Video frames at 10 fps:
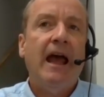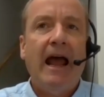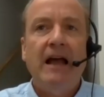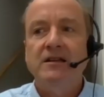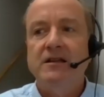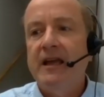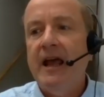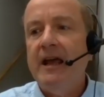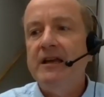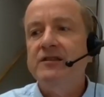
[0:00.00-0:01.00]
at the
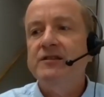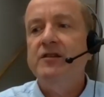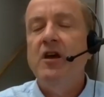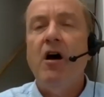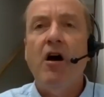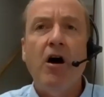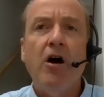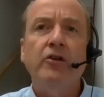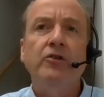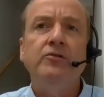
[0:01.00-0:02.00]
case,
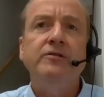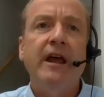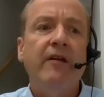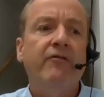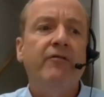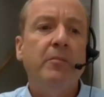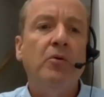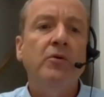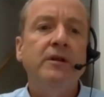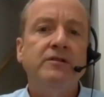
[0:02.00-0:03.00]
argued
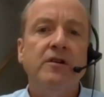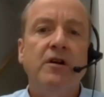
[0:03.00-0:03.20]
points